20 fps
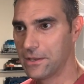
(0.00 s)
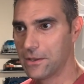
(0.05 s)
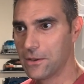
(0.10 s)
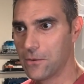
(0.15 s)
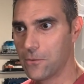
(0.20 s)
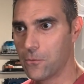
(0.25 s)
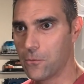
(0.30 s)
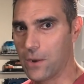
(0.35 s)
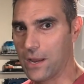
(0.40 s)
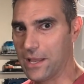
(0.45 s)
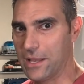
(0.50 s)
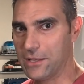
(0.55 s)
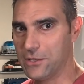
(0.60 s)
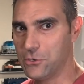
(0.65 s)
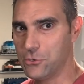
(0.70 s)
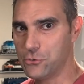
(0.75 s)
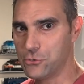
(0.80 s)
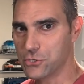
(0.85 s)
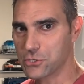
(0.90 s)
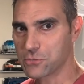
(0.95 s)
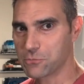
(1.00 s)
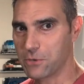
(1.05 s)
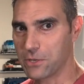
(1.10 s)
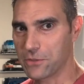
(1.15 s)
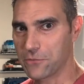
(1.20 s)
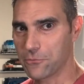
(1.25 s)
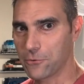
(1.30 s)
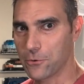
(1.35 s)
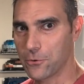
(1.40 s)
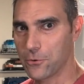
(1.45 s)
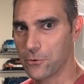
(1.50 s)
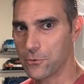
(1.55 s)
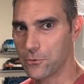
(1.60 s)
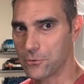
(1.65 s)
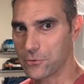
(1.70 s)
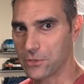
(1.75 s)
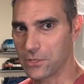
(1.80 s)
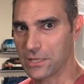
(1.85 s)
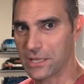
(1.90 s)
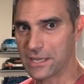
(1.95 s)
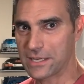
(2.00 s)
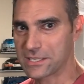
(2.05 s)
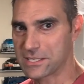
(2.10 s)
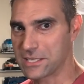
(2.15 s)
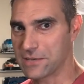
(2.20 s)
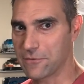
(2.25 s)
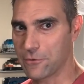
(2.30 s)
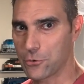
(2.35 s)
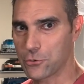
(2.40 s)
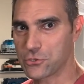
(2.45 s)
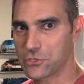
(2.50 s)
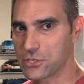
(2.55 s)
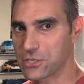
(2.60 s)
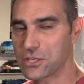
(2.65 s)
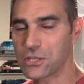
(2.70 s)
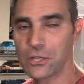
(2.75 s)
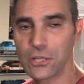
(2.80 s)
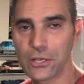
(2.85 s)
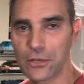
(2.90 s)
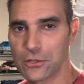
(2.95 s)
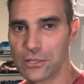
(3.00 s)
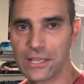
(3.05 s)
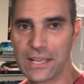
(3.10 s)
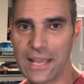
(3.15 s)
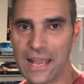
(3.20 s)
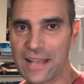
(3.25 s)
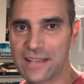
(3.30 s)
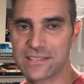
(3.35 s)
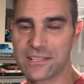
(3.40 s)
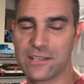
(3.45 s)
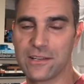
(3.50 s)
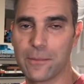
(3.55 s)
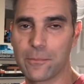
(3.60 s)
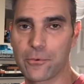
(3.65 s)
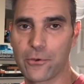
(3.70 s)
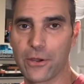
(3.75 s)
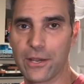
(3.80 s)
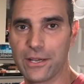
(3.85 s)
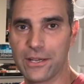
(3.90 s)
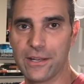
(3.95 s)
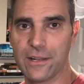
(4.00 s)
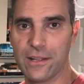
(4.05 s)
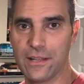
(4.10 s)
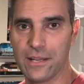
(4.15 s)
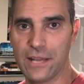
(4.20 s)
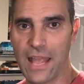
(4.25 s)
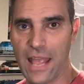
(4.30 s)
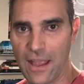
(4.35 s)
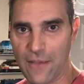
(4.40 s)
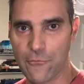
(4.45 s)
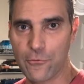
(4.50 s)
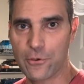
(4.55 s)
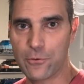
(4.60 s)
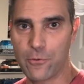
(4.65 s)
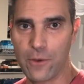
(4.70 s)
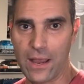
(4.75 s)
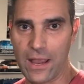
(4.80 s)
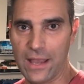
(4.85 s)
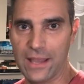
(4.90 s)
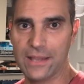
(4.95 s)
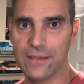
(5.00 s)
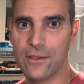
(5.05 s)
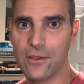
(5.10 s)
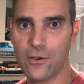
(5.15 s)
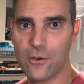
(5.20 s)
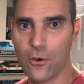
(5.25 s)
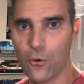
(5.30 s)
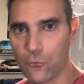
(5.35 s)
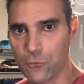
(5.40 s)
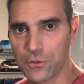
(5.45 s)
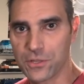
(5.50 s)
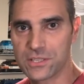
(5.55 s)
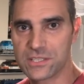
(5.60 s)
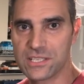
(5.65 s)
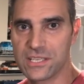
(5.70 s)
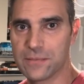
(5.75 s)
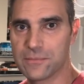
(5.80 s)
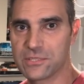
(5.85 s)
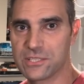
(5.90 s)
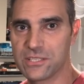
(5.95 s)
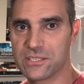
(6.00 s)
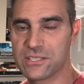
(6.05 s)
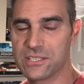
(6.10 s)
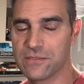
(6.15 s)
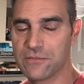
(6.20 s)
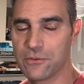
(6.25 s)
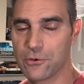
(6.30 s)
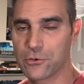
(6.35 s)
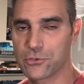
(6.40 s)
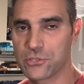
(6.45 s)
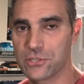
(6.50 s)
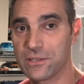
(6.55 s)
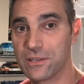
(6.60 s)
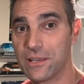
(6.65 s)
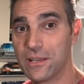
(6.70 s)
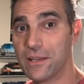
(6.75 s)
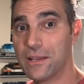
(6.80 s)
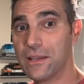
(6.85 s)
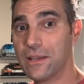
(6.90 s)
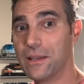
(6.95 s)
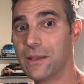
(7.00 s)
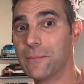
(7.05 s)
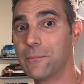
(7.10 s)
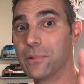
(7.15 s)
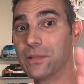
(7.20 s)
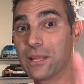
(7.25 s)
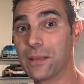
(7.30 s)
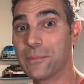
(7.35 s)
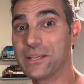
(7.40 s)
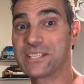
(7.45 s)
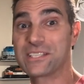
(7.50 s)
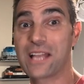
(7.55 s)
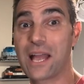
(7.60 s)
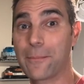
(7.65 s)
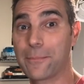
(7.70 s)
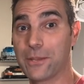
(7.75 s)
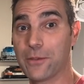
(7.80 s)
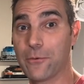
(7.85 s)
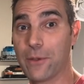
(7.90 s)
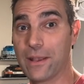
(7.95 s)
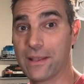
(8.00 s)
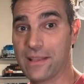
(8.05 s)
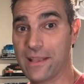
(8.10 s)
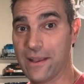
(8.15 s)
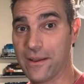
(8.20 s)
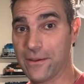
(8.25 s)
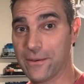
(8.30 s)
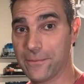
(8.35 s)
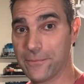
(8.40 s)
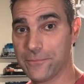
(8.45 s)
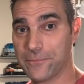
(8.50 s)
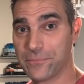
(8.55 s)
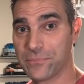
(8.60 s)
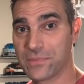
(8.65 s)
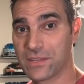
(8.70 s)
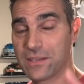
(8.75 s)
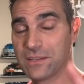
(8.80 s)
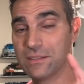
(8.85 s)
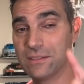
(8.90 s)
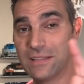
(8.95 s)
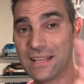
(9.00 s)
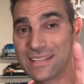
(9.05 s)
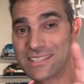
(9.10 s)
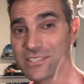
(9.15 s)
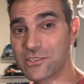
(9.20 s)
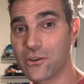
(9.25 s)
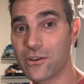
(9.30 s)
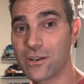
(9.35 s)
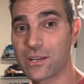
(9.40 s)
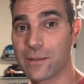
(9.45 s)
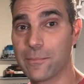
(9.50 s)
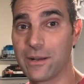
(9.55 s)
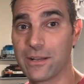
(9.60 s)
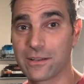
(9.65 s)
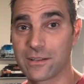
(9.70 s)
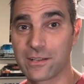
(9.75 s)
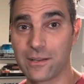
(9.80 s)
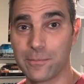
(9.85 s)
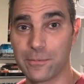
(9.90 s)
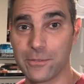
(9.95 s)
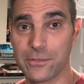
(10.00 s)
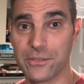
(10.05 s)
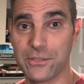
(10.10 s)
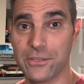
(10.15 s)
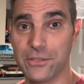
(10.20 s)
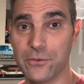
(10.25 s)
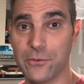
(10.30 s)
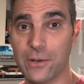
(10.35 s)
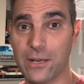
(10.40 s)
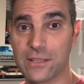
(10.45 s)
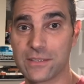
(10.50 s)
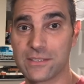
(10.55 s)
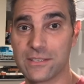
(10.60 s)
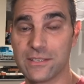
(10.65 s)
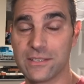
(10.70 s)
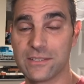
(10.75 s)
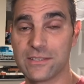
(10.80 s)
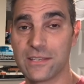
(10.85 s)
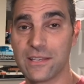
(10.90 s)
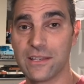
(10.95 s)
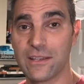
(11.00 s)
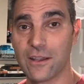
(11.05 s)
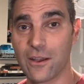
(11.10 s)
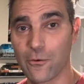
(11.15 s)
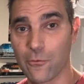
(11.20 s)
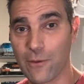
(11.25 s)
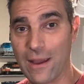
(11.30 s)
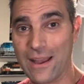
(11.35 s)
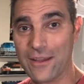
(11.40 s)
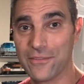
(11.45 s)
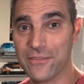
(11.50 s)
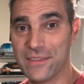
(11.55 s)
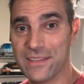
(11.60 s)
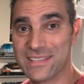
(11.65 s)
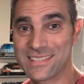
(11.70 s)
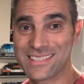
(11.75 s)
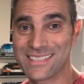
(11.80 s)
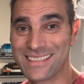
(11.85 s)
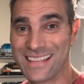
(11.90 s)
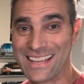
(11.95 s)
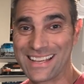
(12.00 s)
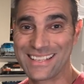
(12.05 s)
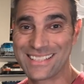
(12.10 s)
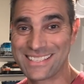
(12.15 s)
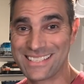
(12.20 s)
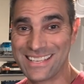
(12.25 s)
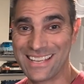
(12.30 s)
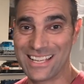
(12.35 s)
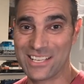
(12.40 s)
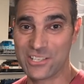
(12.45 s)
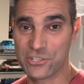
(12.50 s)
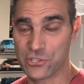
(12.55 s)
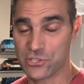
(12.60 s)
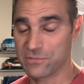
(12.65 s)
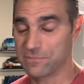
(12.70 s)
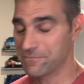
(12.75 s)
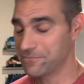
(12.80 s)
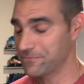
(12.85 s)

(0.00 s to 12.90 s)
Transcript: when you just went through the Legacy version clearly has an upgrade in every way over the TMCC version? But let me stop you right there. Let's talk about a couple of the nuances around this Legacy engine.